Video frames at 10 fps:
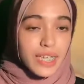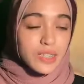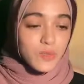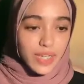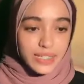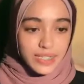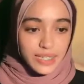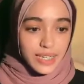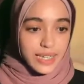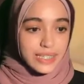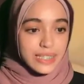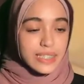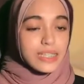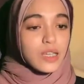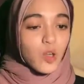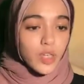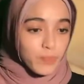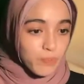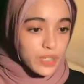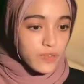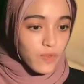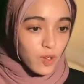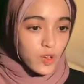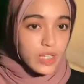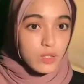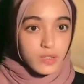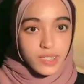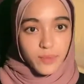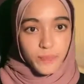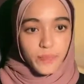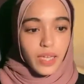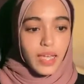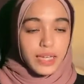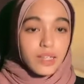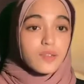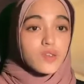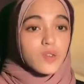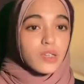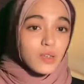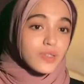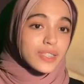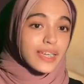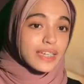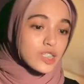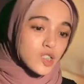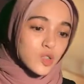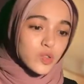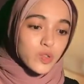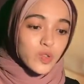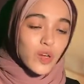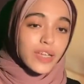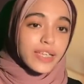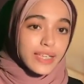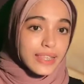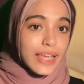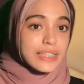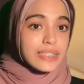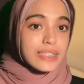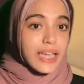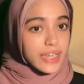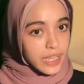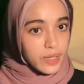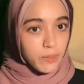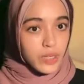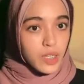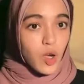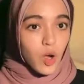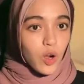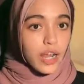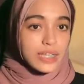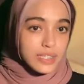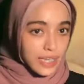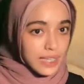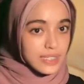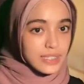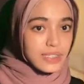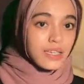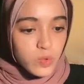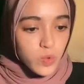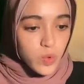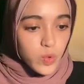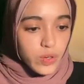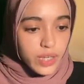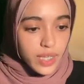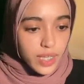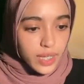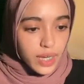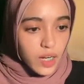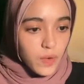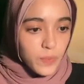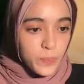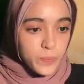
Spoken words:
as we can see that this is the login page for the user. The user can choose to log in it as an admin or as a guest. To create an account,